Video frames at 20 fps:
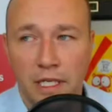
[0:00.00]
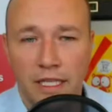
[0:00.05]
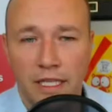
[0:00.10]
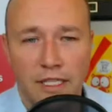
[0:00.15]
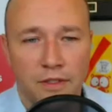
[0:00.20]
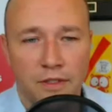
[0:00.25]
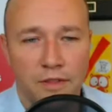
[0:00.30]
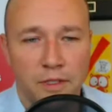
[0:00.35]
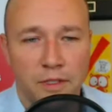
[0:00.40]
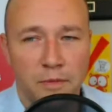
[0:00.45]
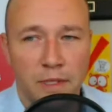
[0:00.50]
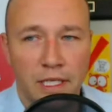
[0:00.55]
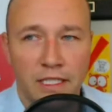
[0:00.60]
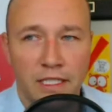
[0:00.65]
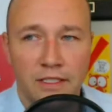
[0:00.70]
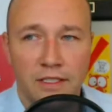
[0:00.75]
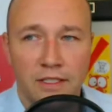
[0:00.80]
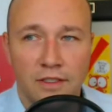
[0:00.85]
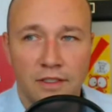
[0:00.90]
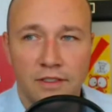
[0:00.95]
they do it to me.
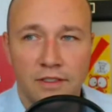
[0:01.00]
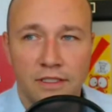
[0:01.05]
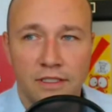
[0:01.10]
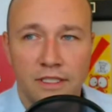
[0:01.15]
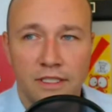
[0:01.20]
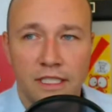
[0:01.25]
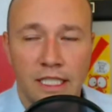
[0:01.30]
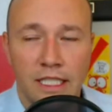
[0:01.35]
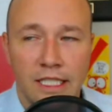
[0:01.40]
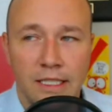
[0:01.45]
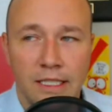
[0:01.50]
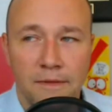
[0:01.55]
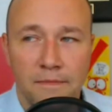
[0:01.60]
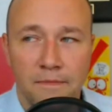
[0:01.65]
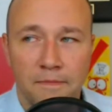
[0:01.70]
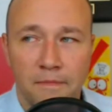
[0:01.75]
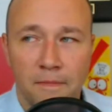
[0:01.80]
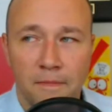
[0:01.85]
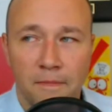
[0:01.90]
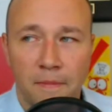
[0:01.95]
So
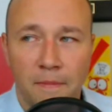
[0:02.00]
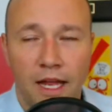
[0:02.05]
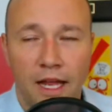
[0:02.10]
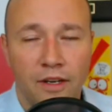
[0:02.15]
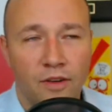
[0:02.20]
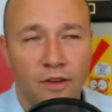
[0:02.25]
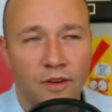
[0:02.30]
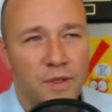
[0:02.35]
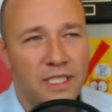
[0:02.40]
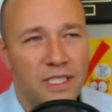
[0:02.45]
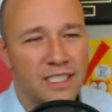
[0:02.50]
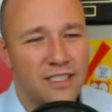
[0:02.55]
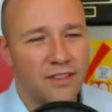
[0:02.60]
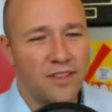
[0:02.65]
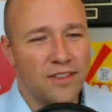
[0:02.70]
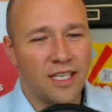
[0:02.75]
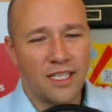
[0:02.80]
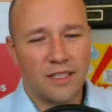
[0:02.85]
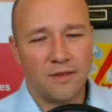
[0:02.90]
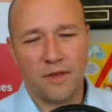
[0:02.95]
I know we just don't
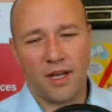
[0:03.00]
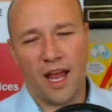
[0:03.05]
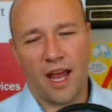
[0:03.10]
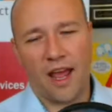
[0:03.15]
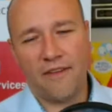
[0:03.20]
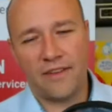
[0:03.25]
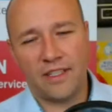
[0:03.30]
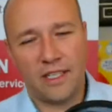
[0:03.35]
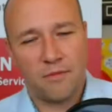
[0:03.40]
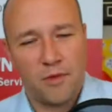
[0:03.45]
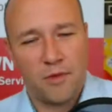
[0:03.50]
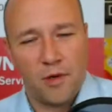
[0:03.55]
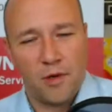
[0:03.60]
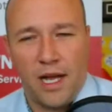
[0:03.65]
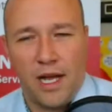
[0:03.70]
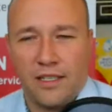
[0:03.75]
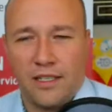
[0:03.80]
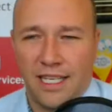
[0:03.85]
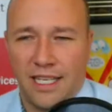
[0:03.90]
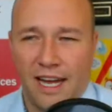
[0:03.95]
like. I haven't done
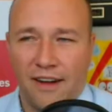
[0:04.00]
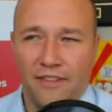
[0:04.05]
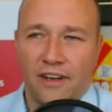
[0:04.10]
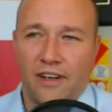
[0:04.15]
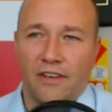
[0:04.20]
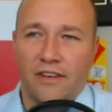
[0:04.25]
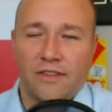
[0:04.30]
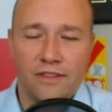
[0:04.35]
mobiles ever.